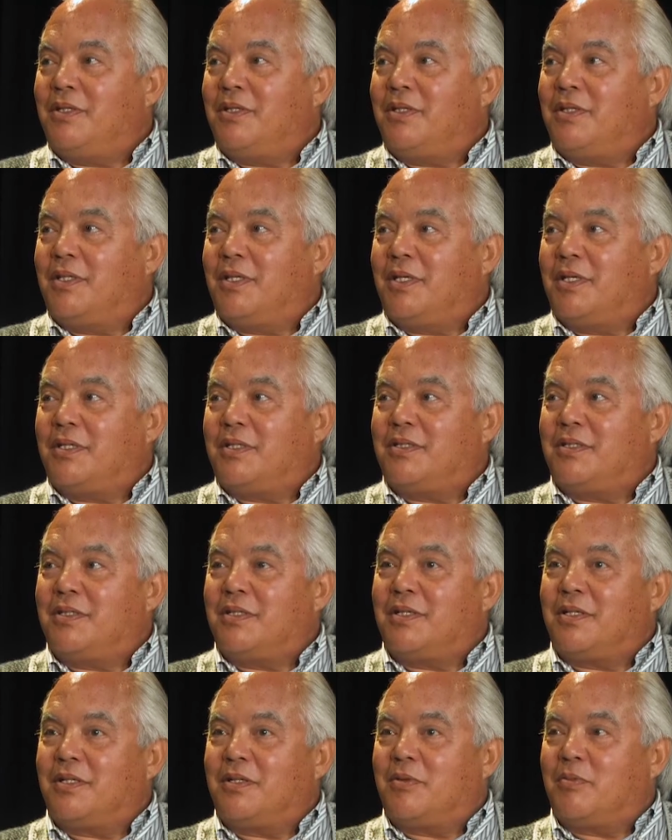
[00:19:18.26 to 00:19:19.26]
That
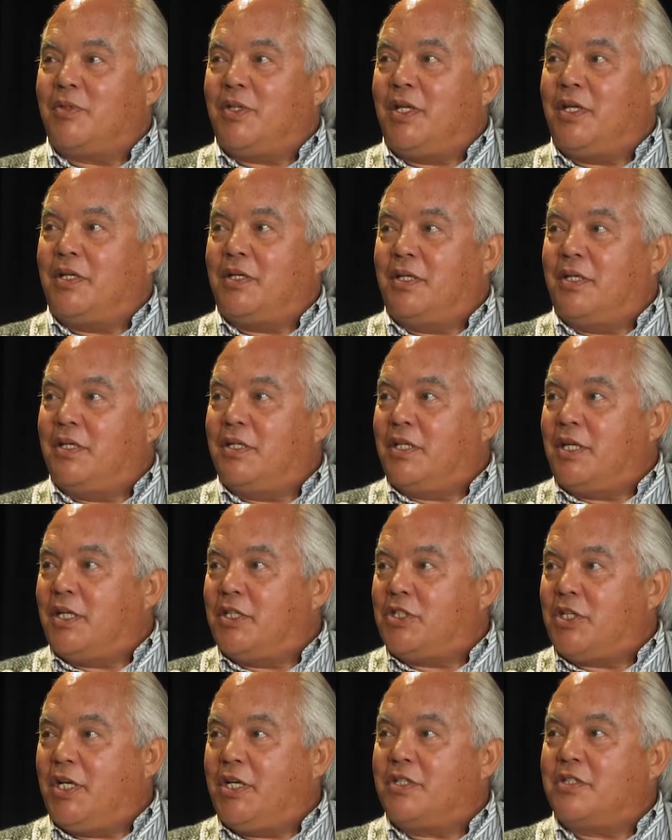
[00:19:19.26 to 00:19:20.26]
again, the
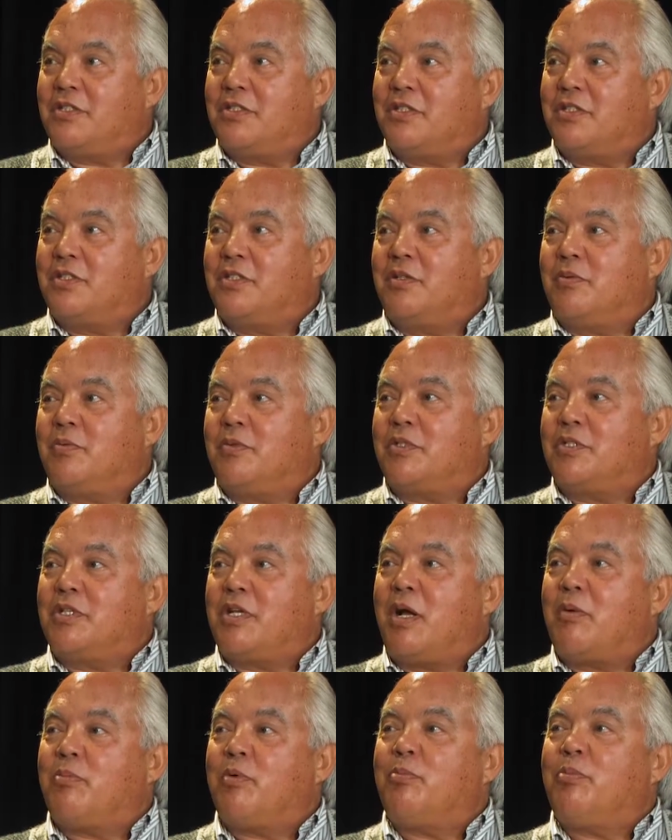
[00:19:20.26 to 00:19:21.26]
education system was
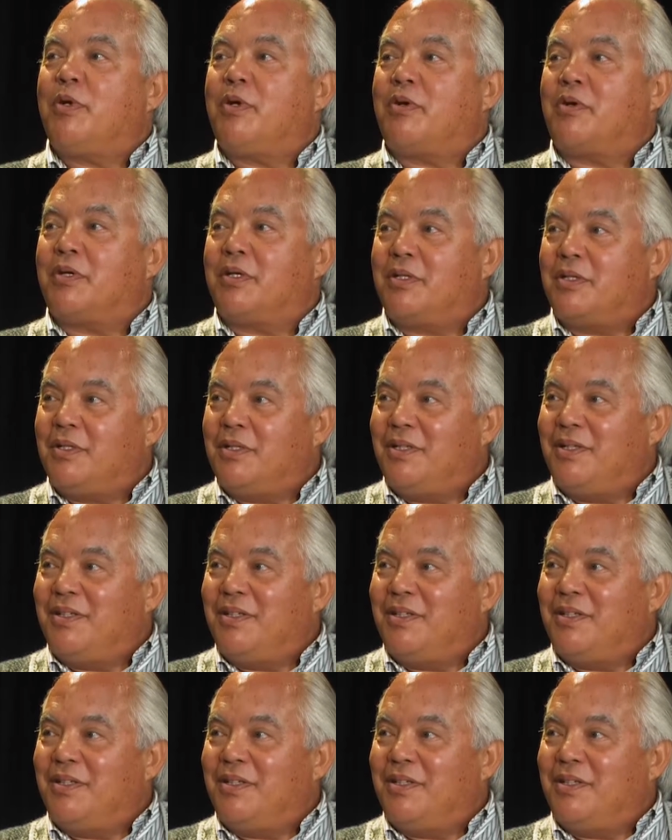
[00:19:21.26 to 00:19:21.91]
not preparing